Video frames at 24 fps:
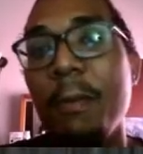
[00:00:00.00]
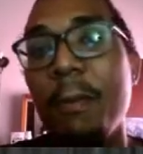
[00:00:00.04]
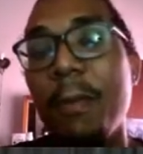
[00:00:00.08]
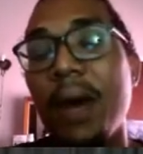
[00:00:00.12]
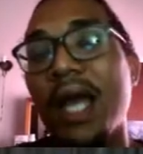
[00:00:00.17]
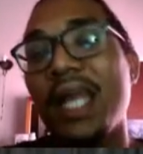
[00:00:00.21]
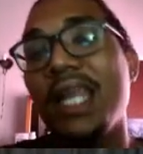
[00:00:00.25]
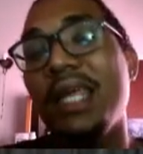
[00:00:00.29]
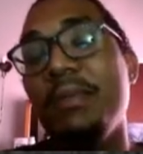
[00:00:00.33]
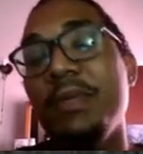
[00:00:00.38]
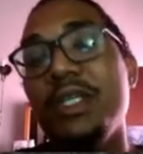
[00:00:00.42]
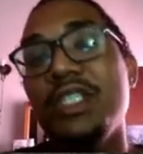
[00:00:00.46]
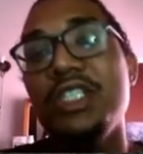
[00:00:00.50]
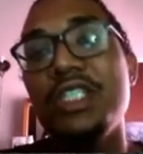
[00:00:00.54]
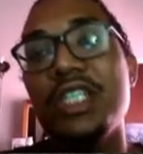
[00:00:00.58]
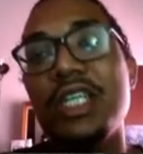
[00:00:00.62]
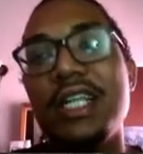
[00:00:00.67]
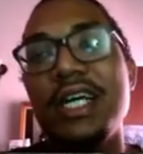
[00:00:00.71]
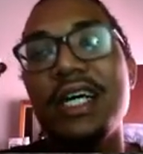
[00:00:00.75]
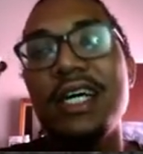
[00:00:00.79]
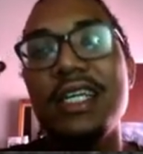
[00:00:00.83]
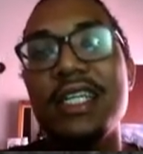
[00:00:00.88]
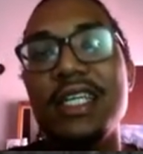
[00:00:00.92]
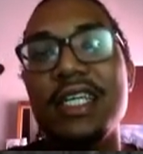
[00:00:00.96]
My name is
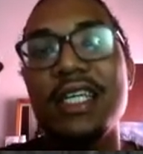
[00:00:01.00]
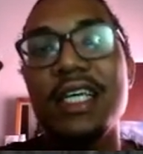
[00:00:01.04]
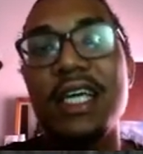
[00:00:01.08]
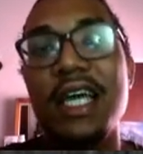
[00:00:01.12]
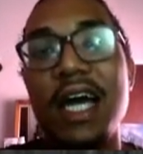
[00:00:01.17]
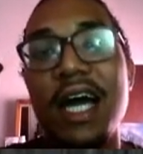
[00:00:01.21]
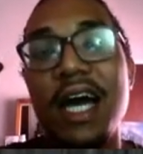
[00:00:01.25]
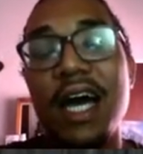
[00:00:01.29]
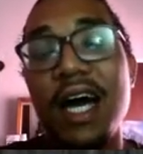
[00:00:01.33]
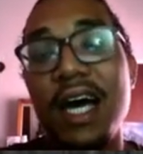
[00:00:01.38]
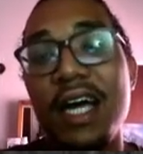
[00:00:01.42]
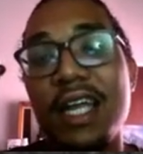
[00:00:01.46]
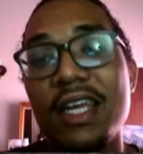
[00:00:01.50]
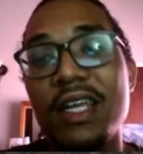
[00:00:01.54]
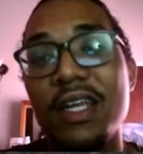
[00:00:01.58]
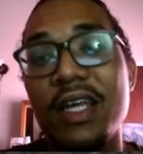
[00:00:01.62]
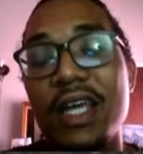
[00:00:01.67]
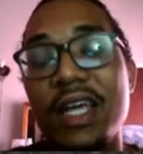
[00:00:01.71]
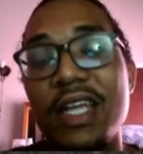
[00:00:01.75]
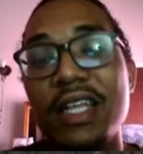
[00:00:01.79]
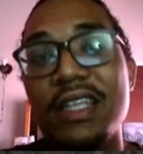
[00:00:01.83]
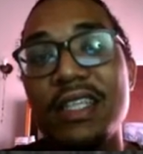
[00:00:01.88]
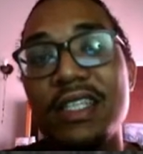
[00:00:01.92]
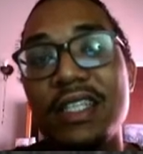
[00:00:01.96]
Jelani and
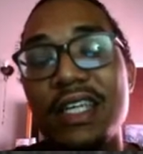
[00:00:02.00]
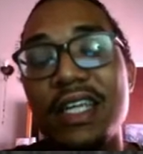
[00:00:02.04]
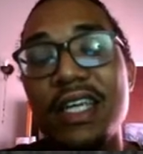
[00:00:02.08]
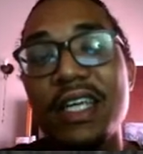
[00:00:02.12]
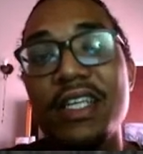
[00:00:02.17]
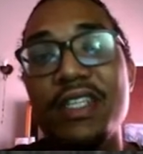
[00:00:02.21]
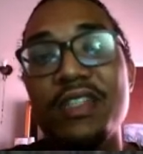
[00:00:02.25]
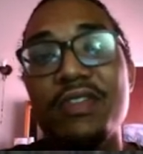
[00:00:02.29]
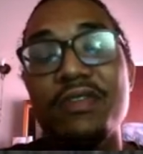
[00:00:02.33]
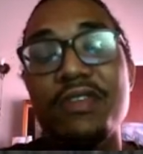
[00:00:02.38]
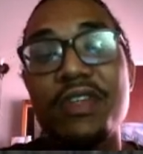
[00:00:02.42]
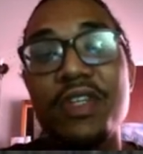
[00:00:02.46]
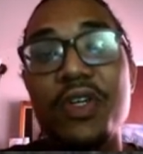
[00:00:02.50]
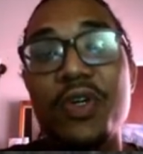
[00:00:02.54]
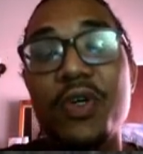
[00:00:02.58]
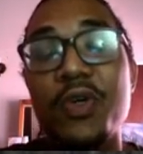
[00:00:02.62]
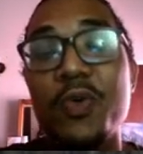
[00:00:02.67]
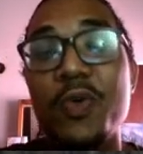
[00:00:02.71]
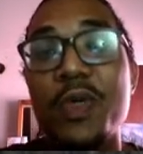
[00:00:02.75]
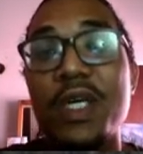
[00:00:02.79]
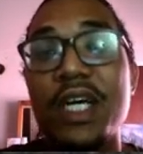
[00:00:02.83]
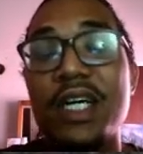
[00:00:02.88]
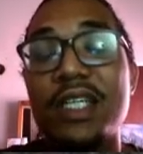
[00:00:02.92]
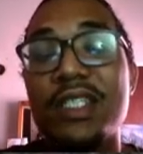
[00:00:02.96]
in today's
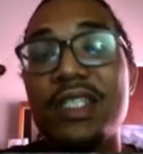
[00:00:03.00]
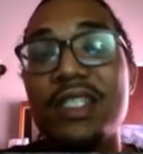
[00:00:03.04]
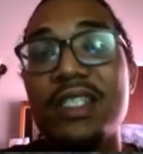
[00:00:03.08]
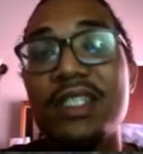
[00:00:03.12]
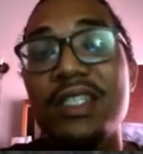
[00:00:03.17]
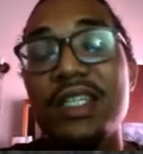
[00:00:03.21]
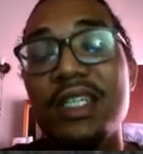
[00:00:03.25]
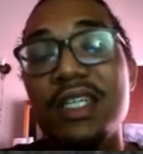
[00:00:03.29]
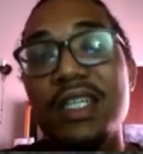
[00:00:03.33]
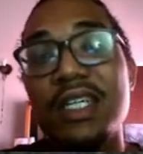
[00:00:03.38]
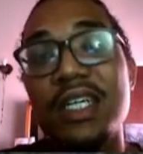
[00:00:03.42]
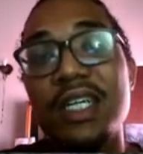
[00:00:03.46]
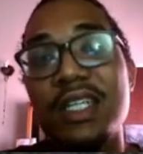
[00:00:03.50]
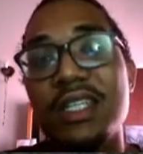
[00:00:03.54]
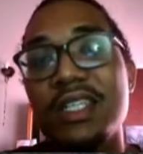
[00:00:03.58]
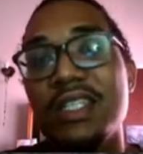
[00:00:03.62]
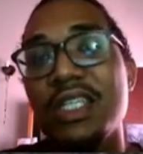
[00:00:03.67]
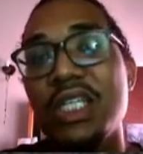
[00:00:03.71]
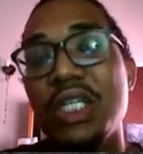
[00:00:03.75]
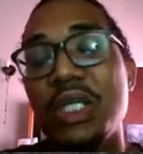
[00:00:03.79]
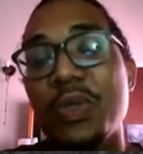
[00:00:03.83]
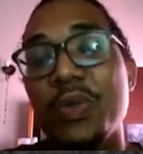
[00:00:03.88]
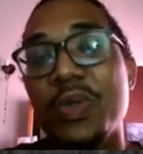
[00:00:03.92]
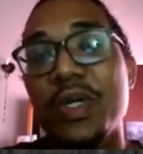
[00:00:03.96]
video we are still
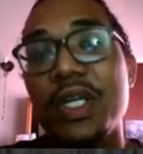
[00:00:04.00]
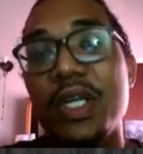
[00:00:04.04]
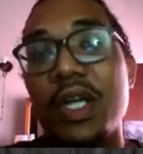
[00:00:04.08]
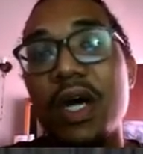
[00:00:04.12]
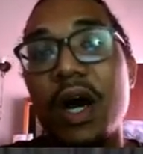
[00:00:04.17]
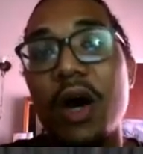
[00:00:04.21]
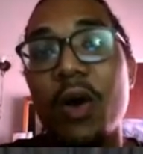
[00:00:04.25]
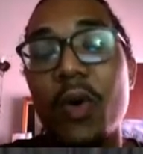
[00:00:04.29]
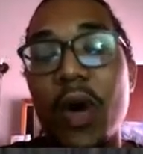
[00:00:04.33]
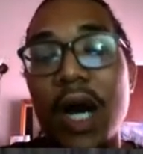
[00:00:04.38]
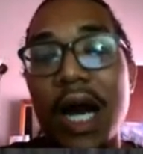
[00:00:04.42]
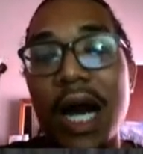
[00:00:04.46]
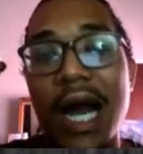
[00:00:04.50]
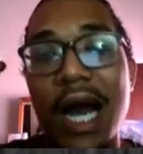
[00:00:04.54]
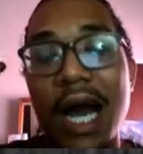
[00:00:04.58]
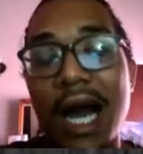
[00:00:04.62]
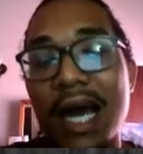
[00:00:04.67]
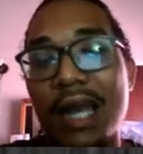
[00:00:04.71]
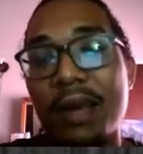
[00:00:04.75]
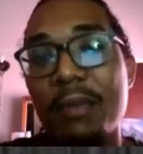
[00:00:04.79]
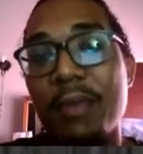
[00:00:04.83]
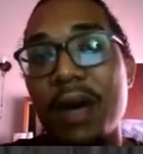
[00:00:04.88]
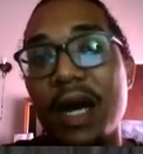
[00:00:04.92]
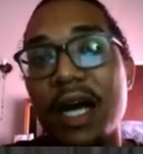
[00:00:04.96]
continuing our
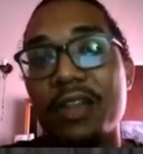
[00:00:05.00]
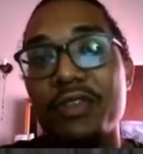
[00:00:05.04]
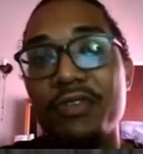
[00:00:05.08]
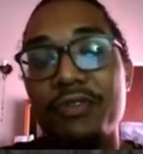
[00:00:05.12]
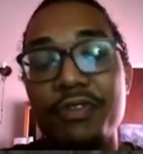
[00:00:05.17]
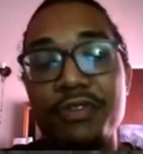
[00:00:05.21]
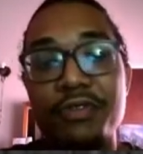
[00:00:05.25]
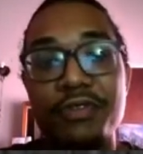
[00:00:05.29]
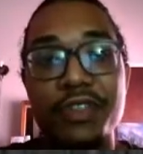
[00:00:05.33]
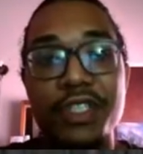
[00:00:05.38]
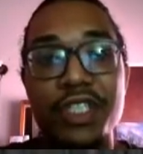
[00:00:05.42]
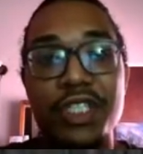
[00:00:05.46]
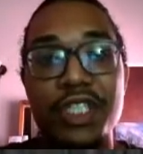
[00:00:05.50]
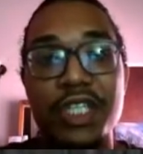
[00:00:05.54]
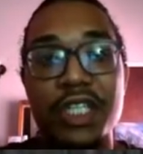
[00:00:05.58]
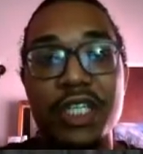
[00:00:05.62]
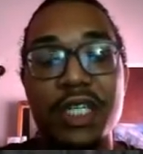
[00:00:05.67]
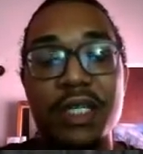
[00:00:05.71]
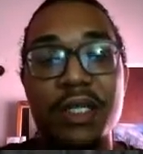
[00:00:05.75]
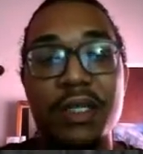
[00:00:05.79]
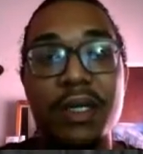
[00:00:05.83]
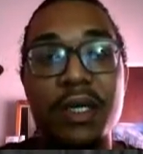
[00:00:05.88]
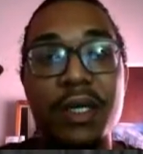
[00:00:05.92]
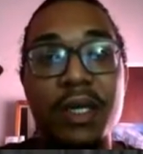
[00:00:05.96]
AdMath
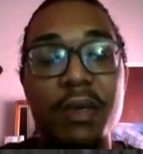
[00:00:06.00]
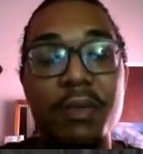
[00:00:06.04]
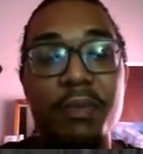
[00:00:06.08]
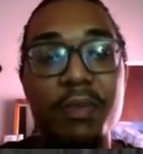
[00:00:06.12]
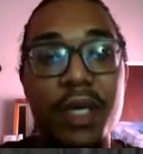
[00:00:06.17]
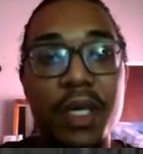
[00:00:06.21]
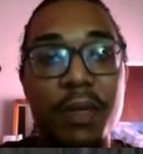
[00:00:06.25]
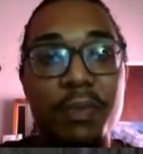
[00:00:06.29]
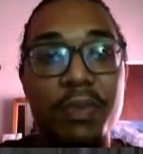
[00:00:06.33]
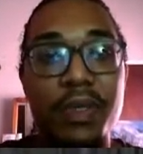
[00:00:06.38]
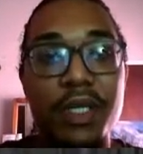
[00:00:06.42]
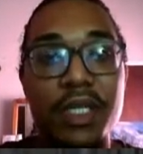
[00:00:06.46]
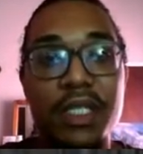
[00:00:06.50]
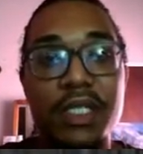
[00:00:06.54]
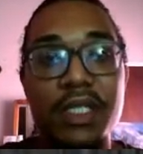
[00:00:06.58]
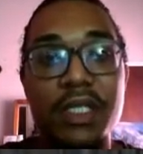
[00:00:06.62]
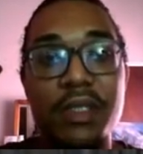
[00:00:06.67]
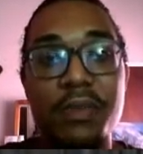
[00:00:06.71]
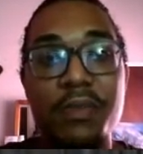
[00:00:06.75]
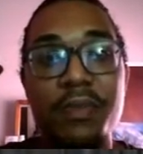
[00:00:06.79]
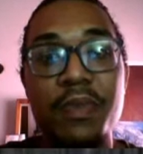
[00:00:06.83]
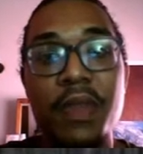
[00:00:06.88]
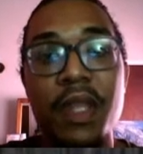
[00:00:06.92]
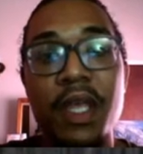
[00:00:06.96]
revision
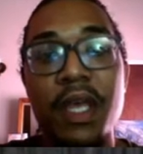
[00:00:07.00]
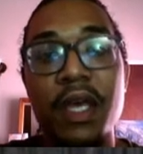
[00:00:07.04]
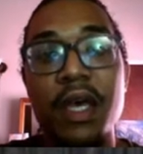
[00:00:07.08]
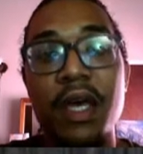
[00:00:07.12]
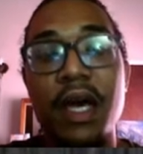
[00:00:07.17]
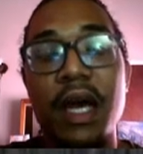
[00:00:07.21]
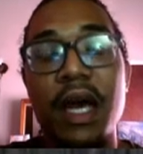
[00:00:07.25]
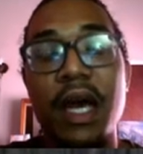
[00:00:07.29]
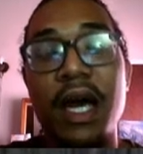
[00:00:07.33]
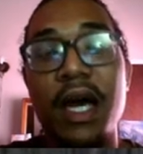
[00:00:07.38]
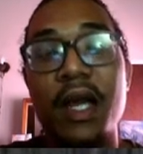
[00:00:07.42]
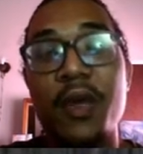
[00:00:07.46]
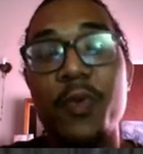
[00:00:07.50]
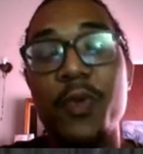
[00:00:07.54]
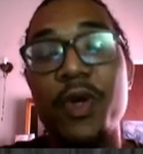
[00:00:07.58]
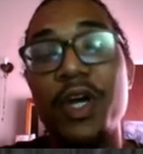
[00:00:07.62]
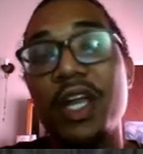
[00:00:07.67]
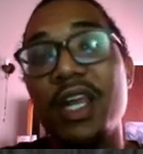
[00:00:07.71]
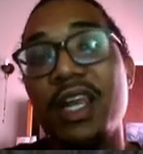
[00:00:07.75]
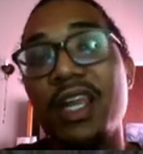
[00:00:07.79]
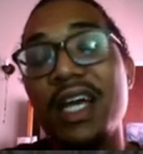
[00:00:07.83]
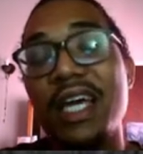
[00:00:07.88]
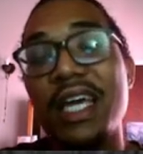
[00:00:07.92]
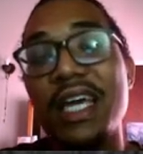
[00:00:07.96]
papers and we
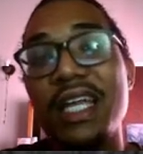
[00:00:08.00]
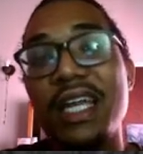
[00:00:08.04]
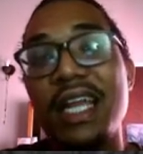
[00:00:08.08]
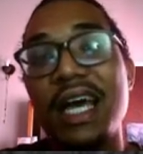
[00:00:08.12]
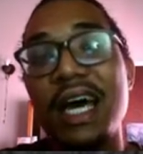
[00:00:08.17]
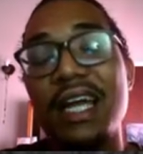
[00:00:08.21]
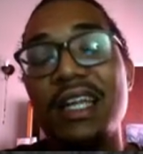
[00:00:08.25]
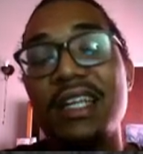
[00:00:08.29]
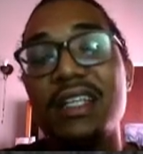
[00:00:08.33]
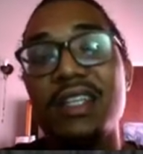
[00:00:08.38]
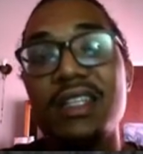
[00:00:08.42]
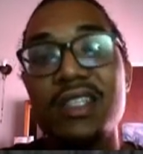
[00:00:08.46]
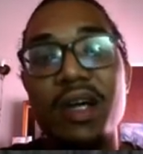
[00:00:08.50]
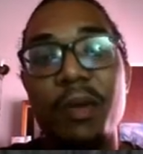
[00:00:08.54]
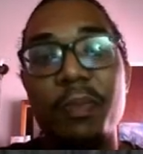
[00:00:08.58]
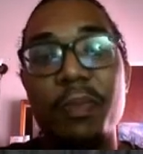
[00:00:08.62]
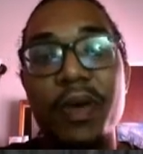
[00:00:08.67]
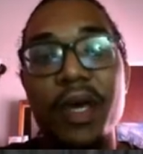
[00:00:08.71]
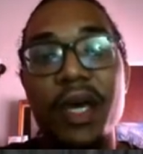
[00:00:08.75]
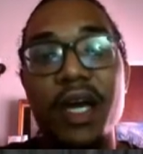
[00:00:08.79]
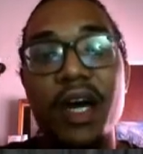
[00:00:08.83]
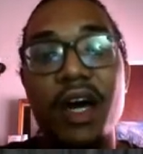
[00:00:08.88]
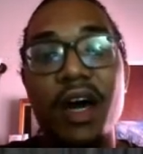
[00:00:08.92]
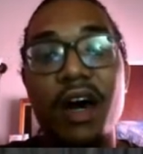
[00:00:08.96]
are looking at the
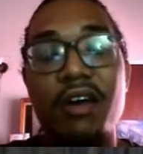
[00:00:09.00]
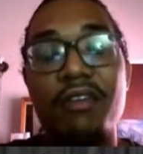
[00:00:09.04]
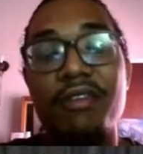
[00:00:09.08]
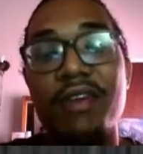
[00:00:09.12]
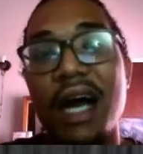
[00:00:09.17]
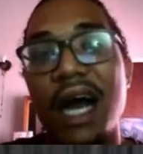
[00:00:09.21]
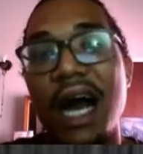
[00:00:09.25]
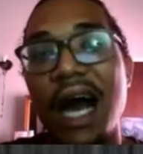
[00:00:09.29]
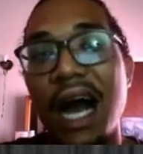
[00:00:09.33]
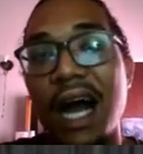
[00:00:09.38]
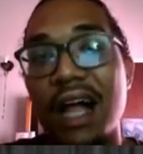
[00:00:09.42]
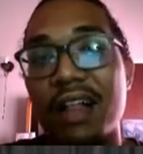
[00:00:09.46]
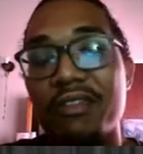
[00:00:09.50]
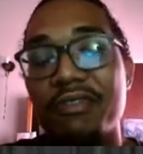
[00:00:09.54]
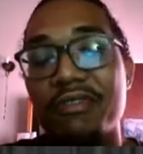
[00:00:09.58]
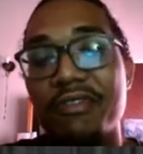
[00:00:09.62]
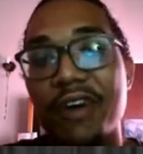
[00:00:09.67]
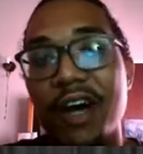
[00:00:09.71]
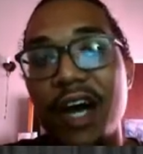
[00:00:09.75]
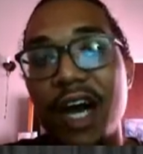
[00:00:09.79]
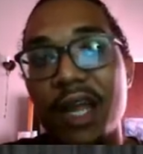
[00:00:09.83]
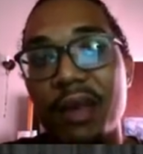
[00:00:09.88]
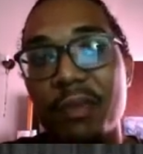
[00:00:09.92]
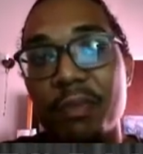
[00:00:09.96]
topic of
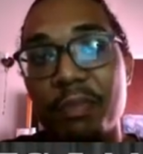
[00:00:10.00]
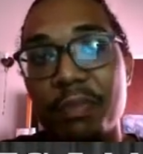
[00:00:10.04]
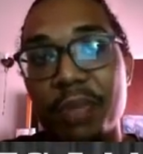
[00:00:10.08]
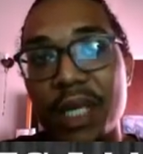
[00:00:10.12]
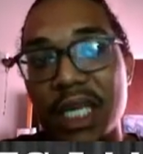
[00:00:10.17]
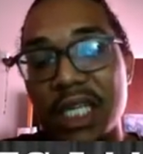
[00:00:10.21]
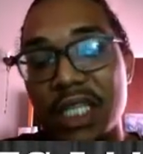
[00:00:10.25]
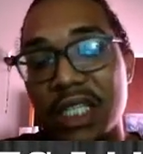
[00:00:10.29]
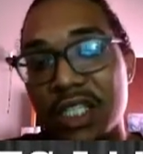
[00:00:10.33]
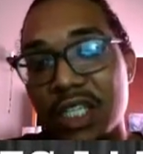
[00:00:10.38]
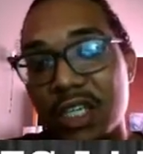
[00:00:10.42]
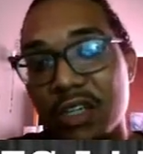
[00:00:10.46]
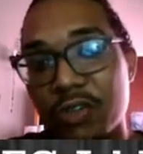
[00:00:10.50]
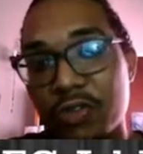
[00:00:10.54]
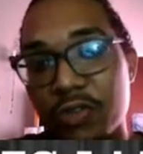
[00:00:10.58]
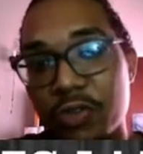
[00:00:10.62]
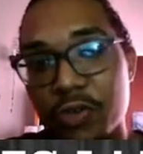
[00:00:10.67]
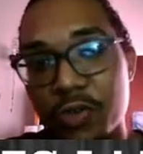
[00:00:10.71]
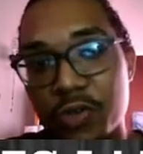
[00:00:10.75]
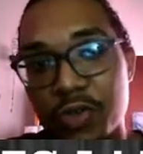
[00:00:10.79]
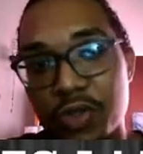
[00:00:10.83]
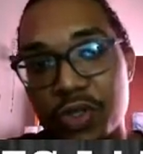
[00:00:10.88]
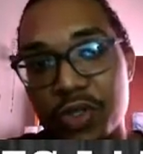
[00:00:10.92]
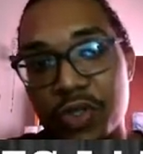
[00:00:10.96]
alpha and beta
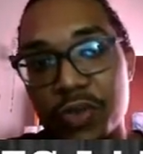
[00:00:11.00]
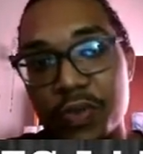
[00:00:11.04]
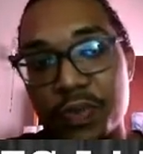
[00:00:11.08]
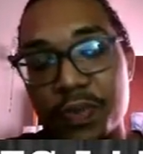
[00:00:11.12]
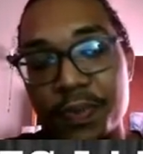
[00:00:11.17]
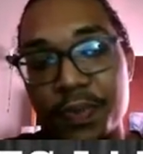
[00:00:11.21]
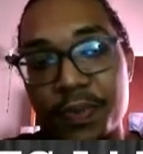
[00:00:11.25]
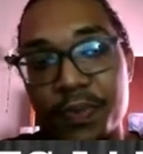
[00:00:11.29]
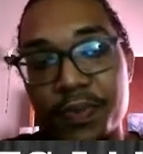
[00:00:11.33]
roots.